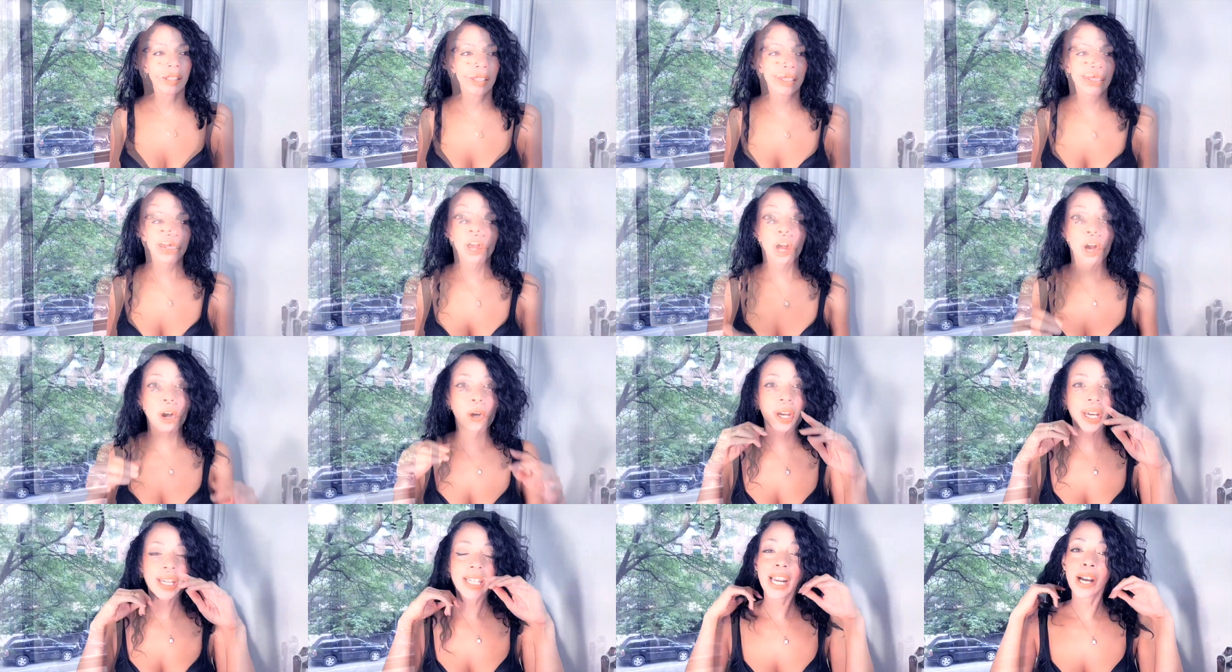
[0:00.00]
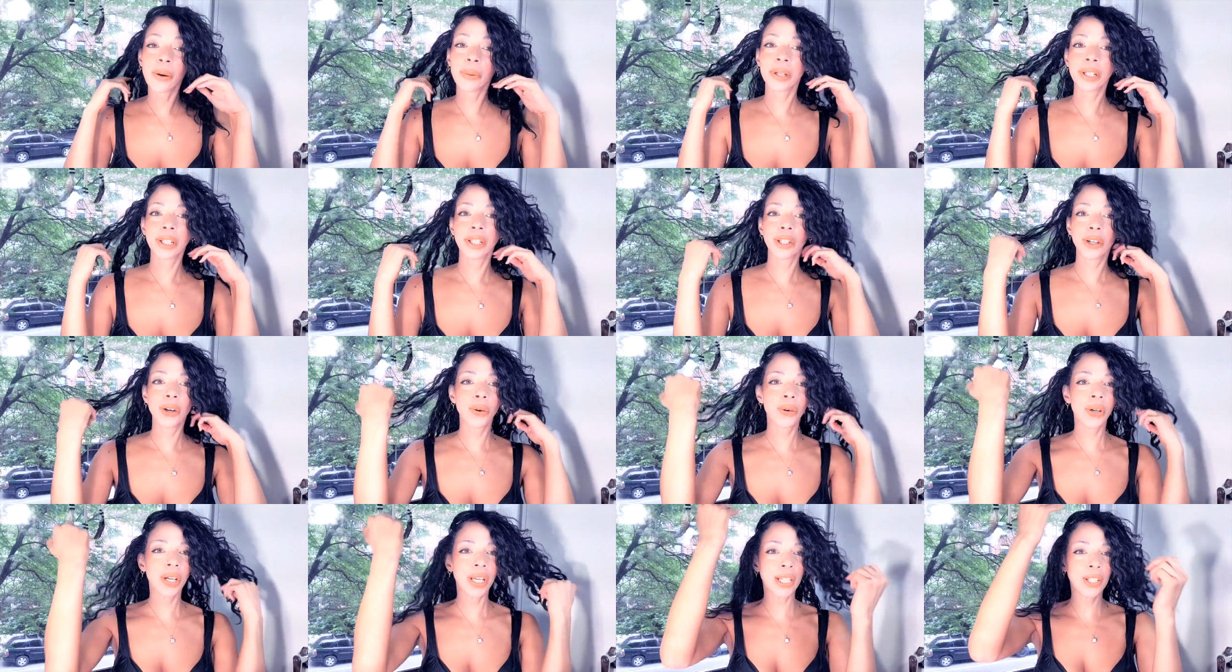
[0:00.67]
Oh, okay, now we're gonna
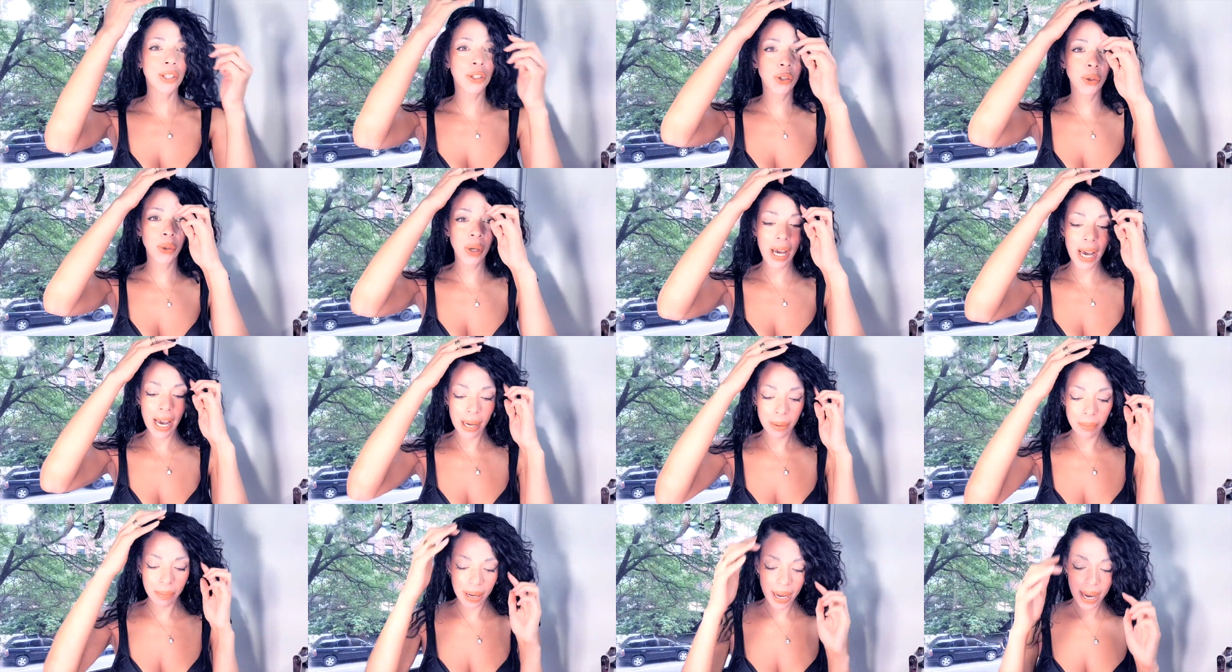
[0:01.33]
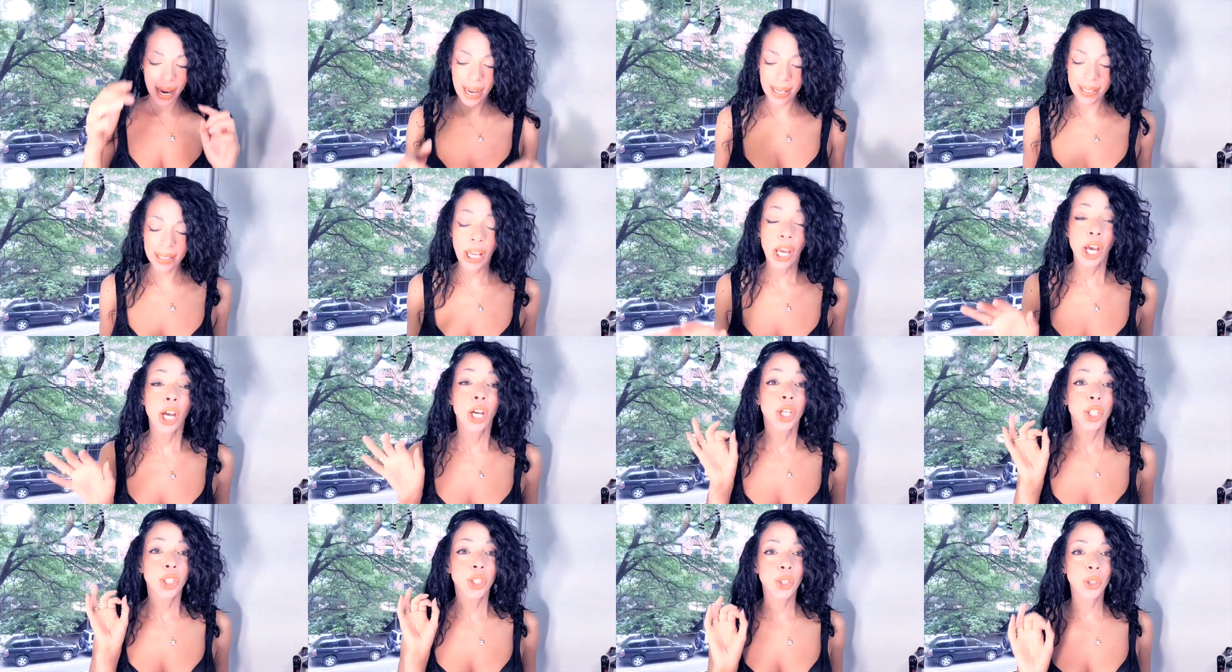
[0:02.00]
go into handbags
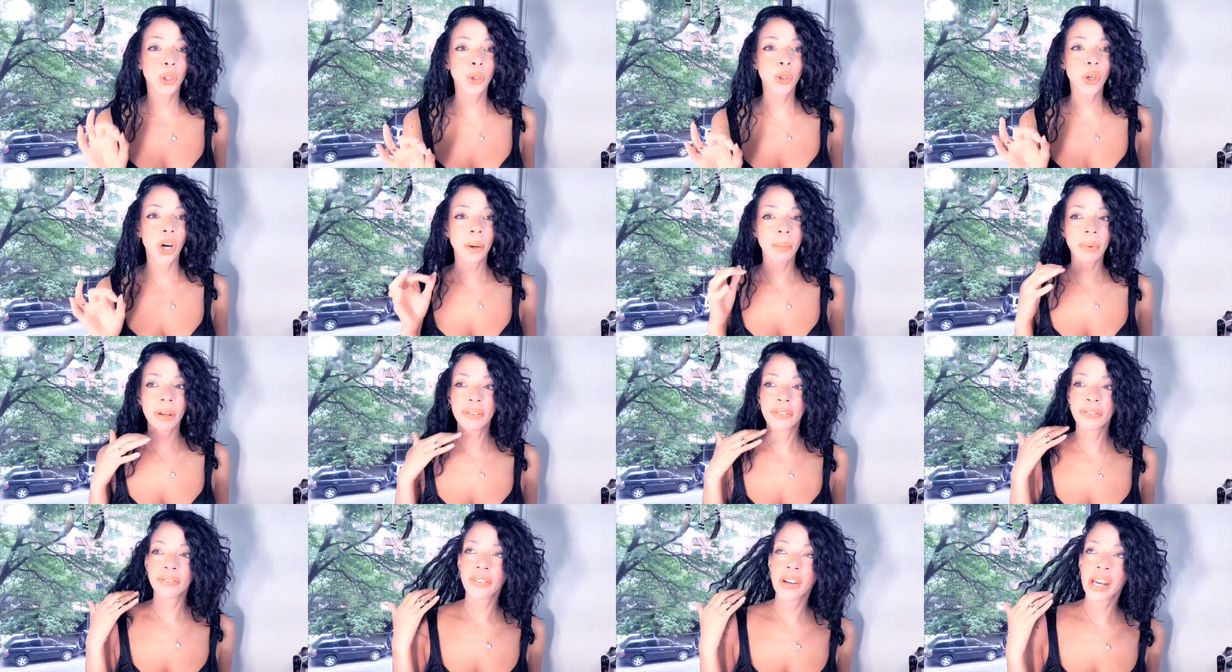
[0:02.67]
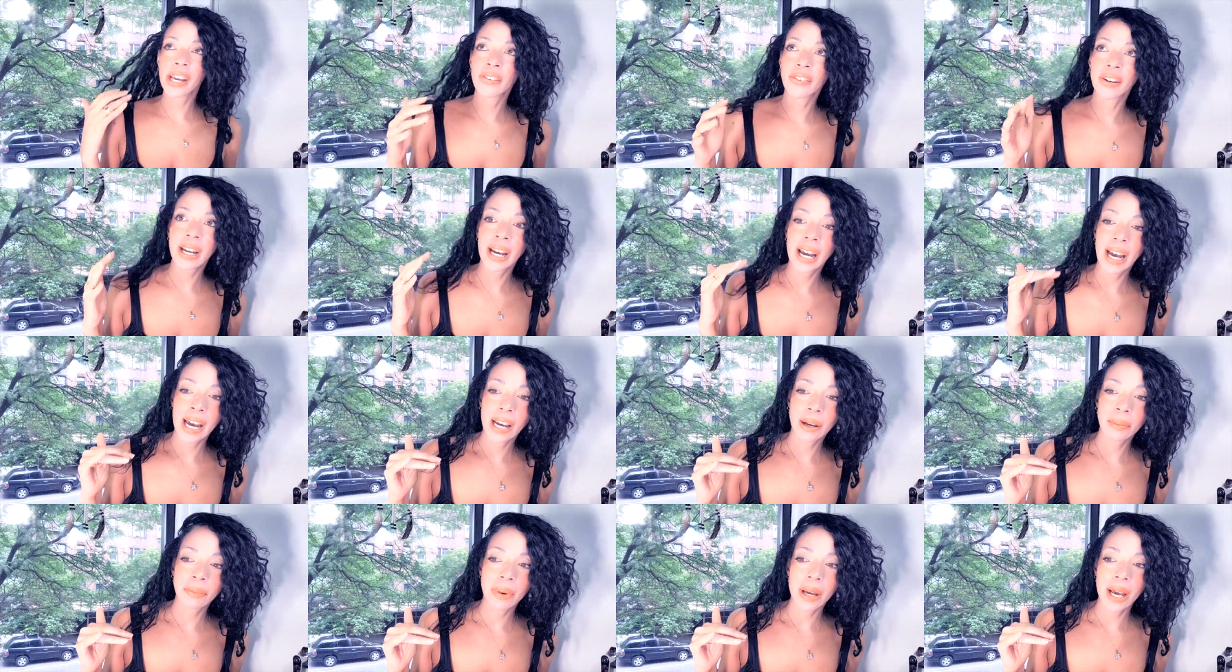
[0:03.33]
two of my favorite
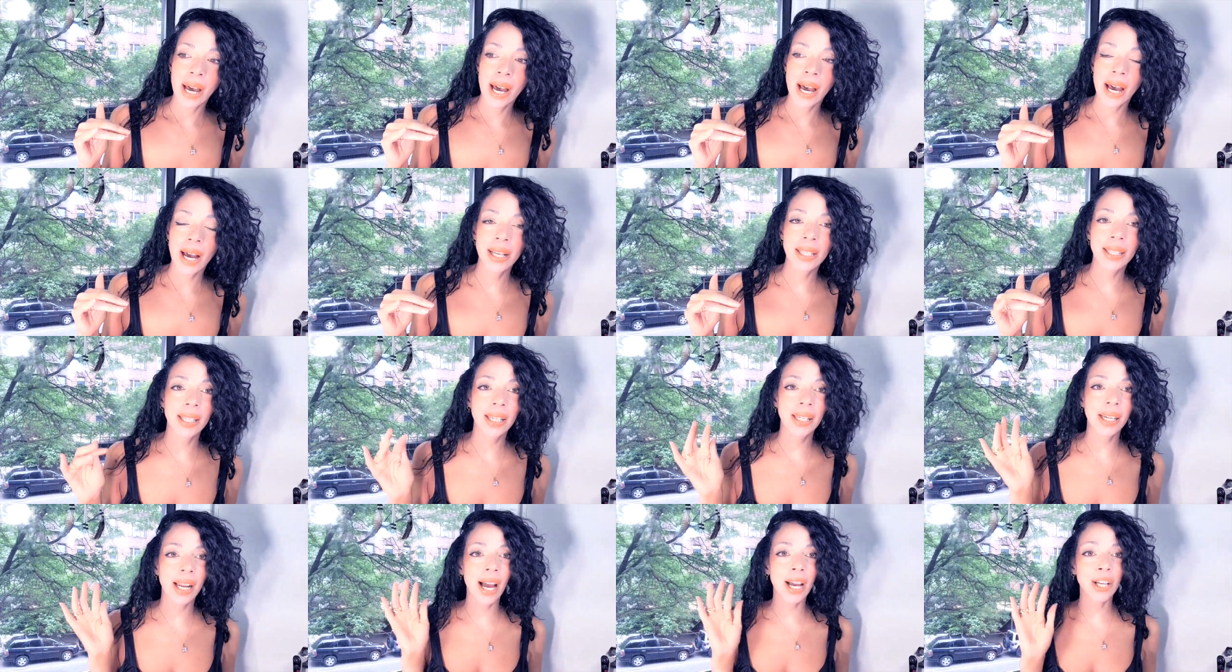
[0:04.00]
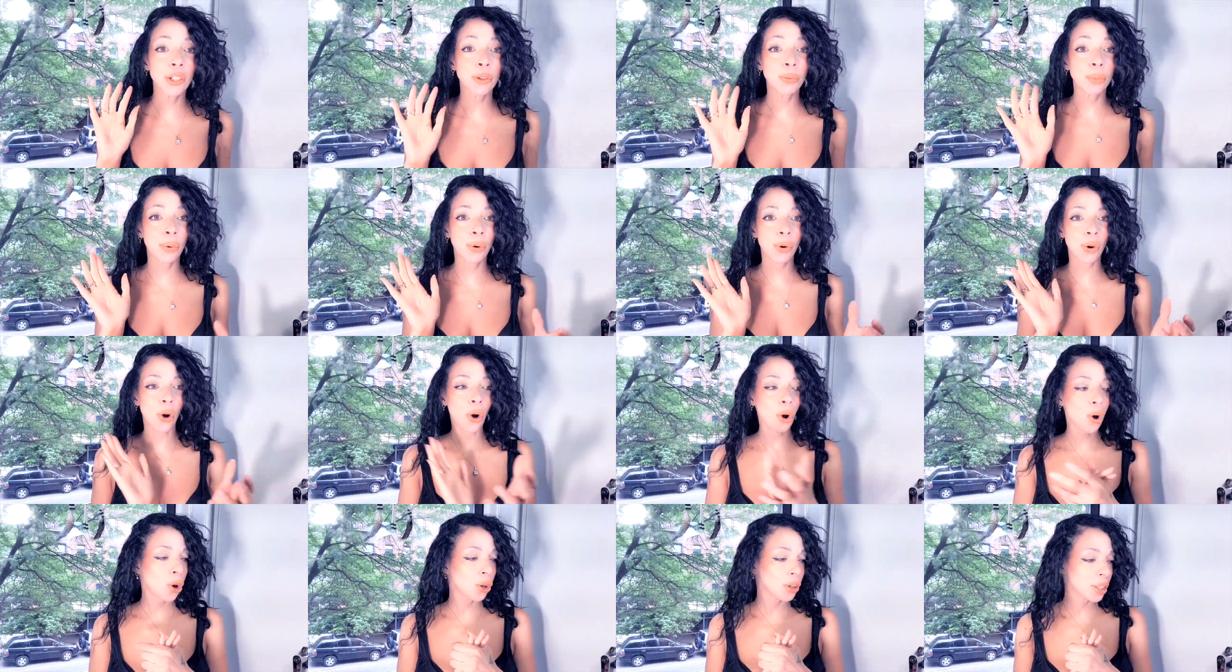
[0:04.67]
handbags that I
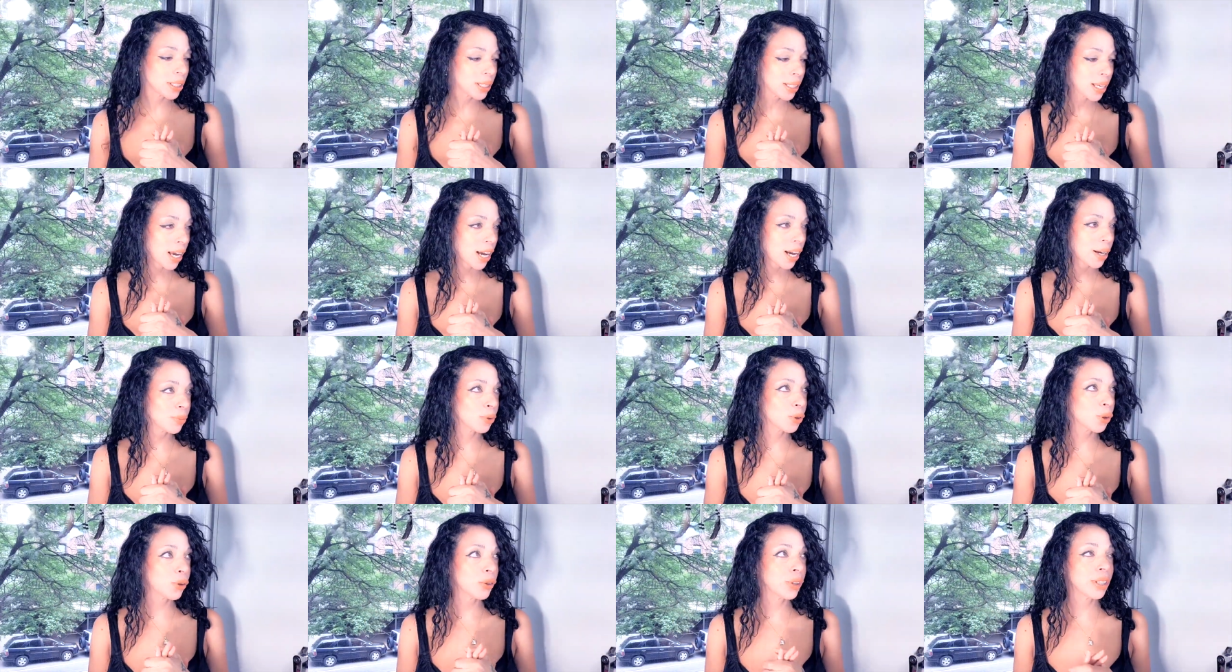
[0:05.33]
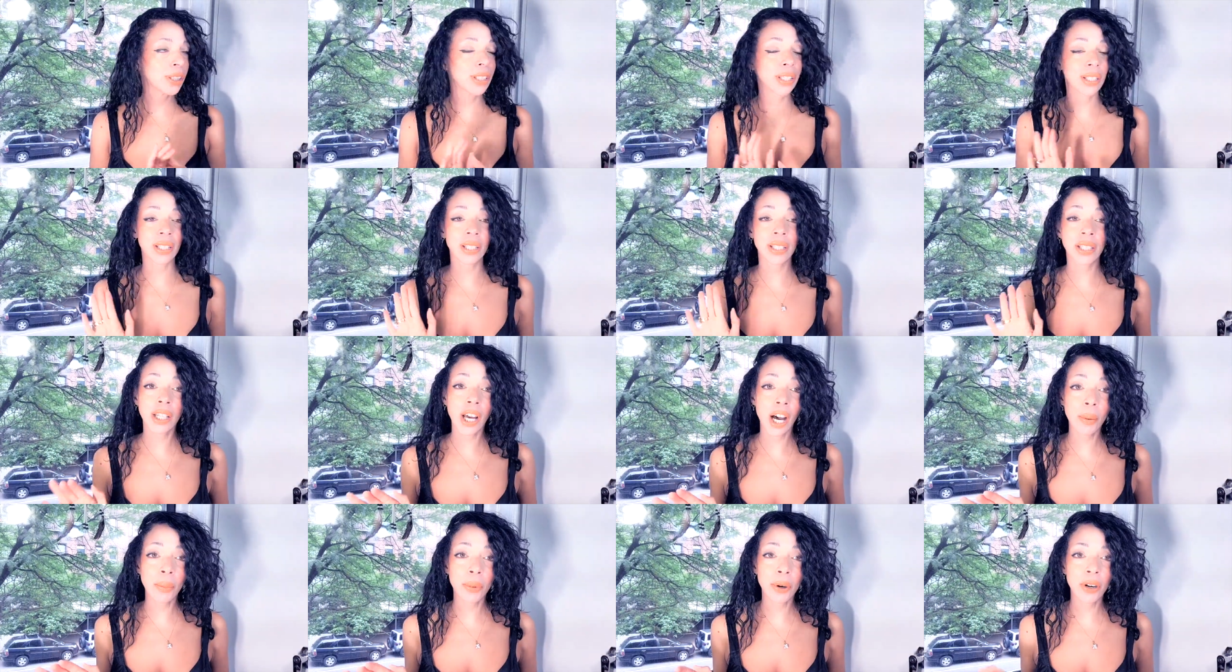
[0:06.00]
sport all the time during the
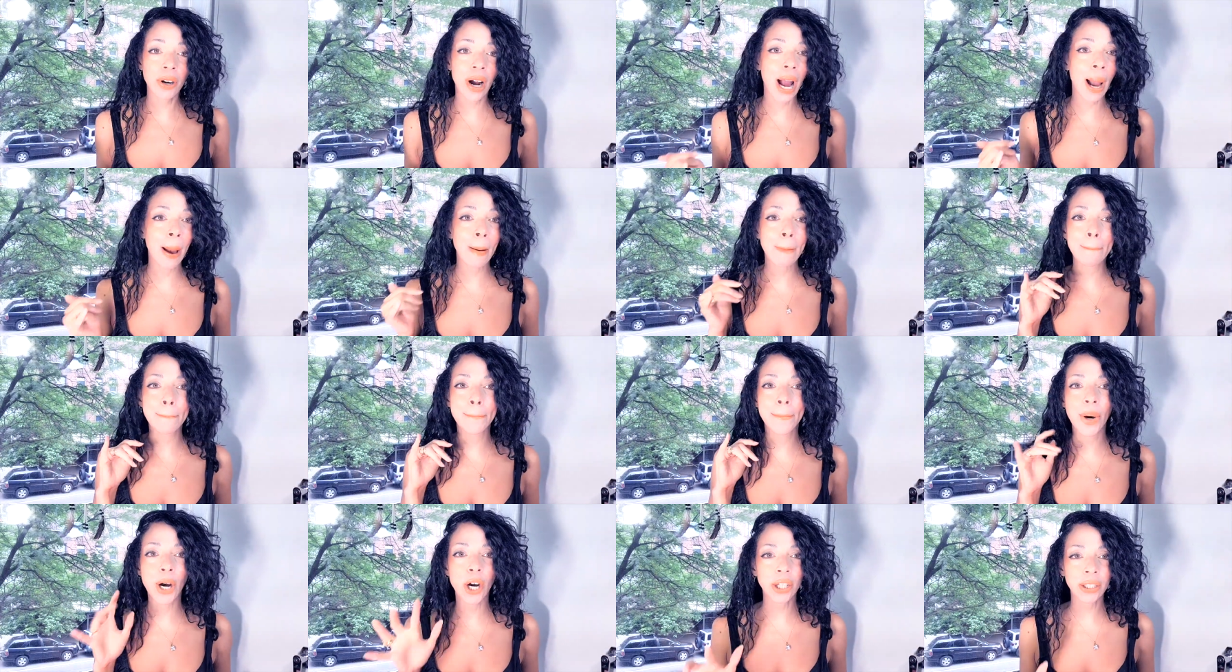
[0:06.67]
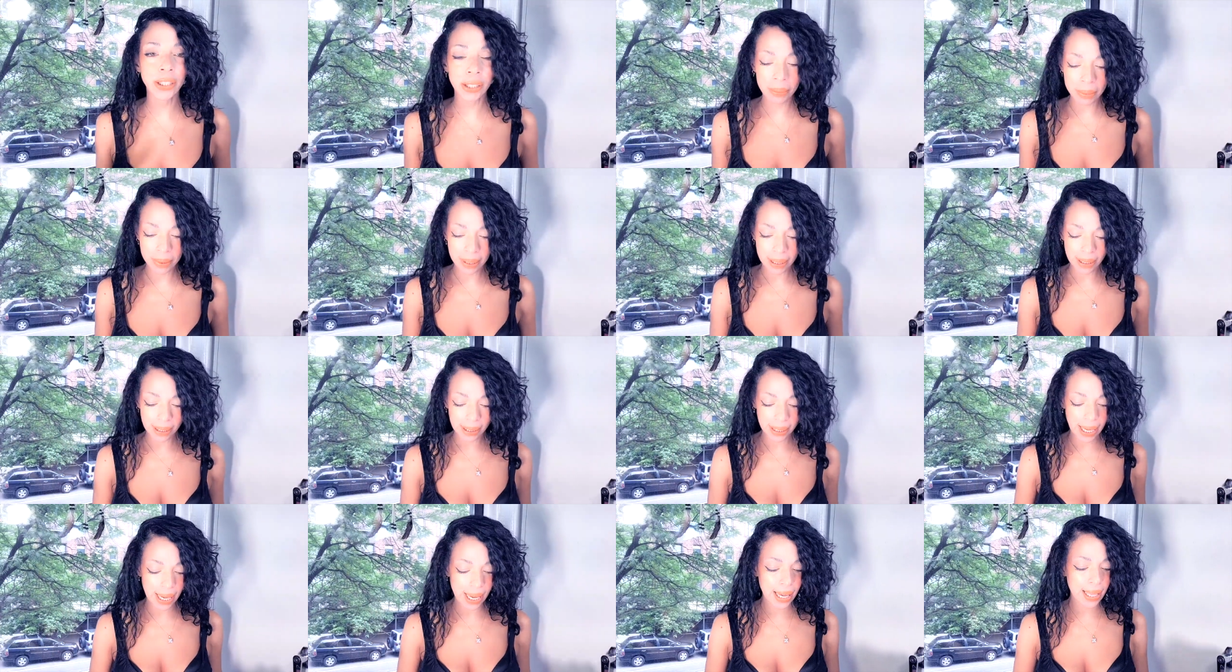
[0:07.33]
summer. I burn them to
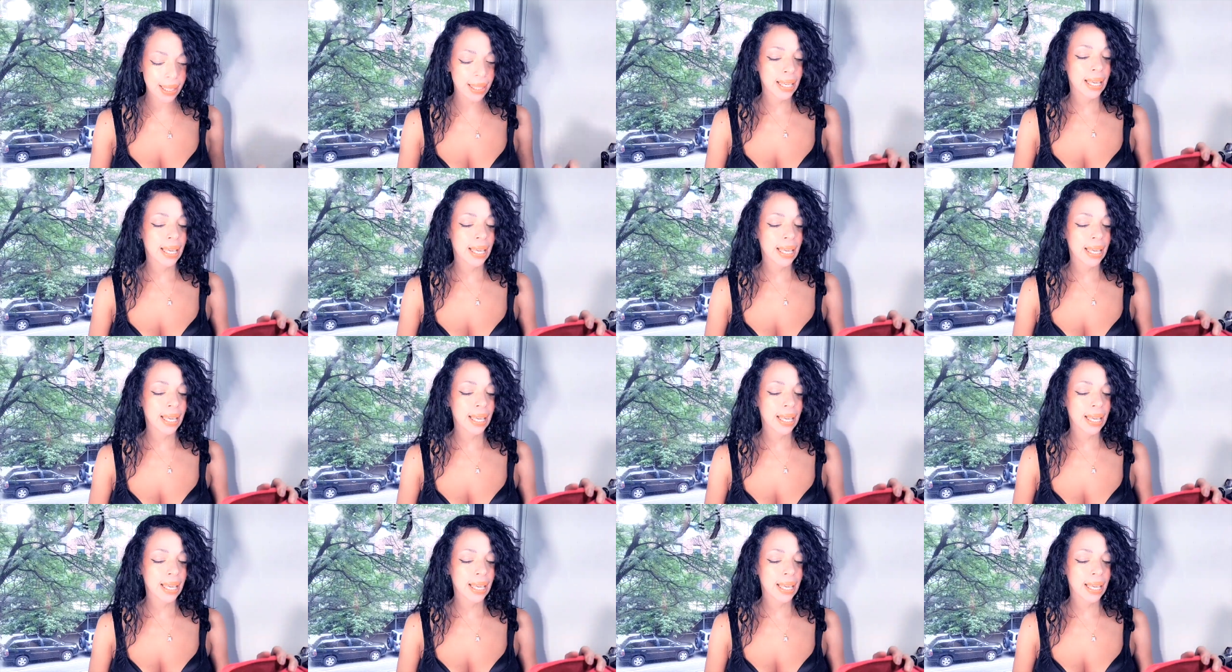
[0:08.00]
death.